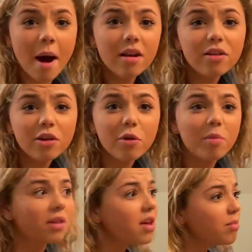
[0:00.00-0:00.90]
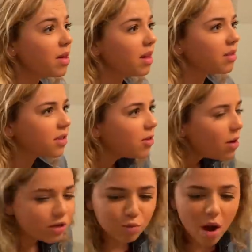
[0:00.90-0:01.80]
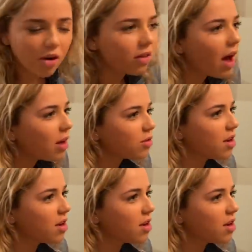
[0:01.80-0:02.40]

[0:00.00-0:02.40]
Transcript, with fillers: I didn't think you believed me. The next thing you know, she's walking around the house with